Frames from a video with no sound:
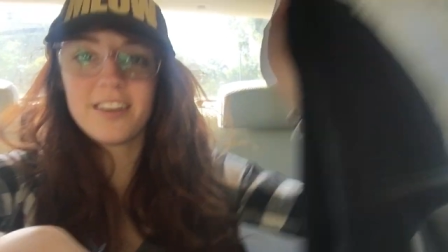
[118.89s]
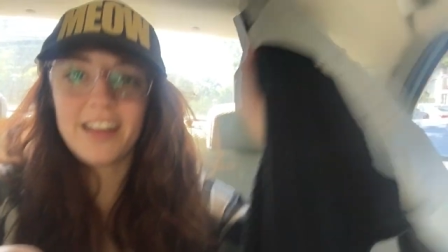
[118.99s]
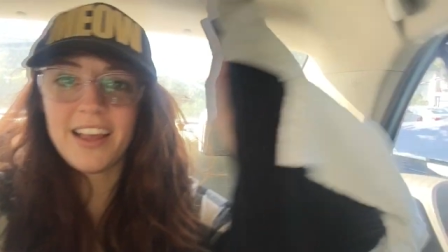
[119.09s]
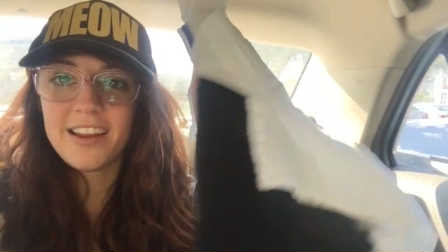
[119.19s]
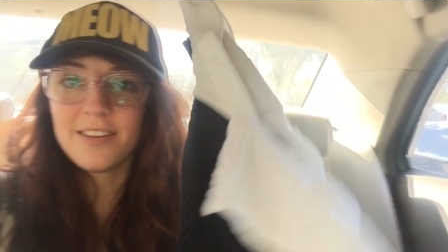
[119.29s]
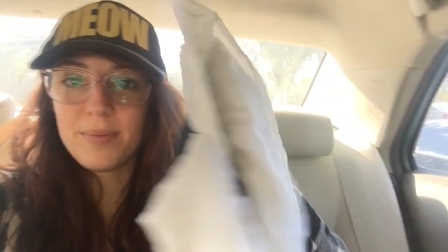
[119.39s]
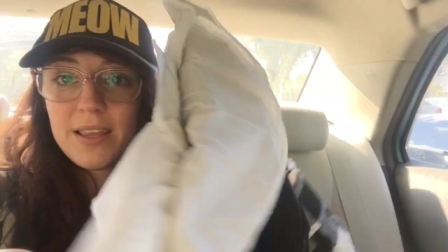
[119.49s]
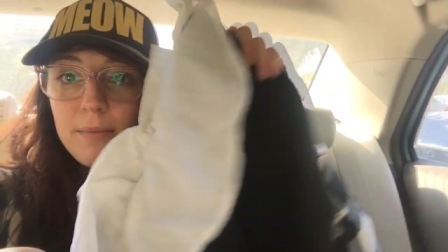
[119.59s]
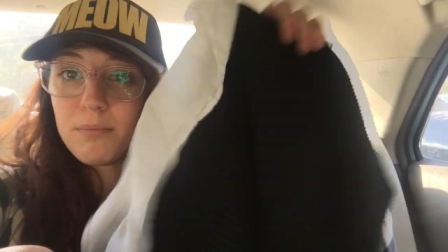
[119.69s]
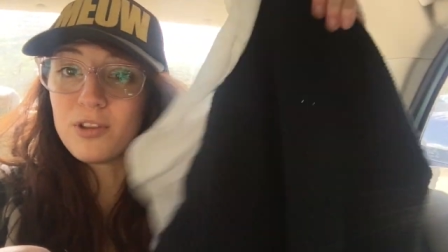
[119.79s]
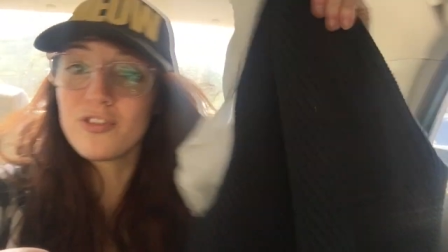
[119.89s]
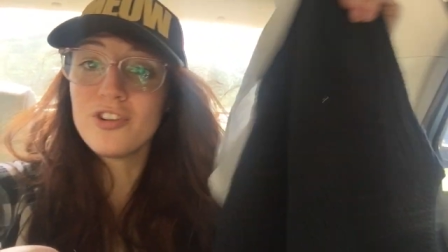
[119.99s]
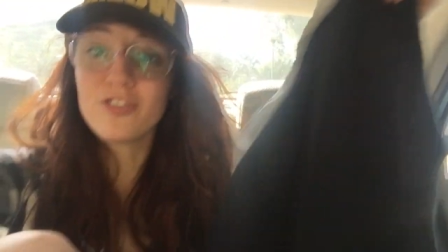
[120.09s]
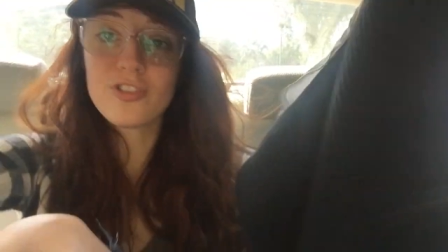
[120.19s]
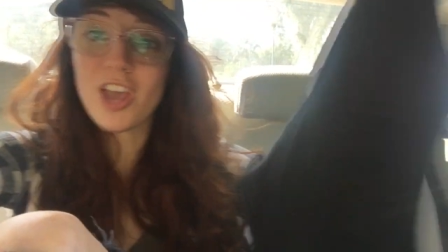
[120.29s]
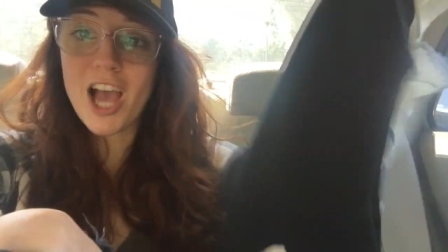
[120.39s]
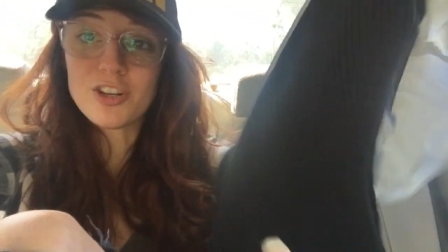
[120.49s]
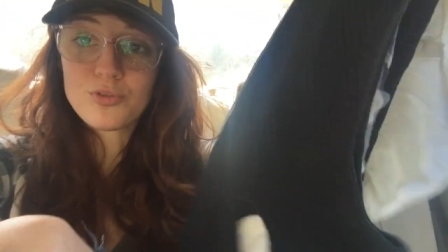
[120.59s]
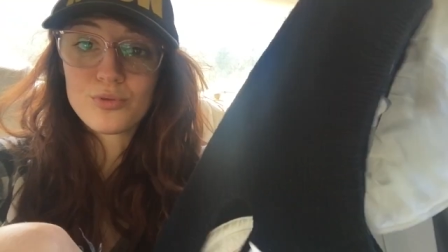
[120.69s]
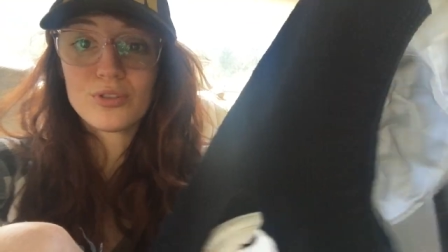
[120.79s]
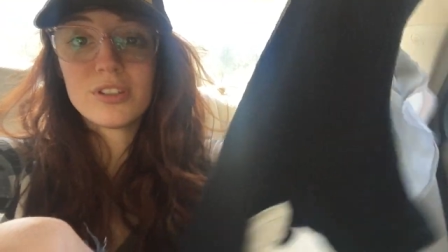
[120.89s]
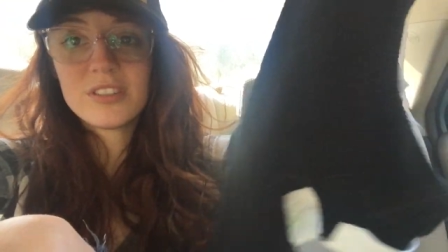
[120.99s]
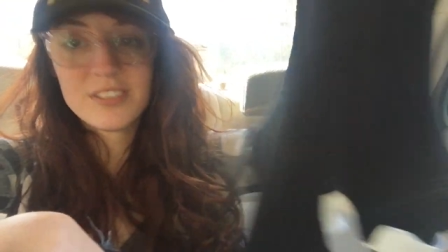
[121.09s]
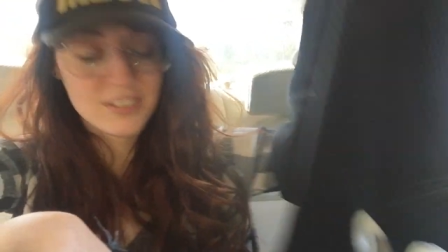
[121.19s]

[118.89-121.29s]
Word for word: when I had to be business casual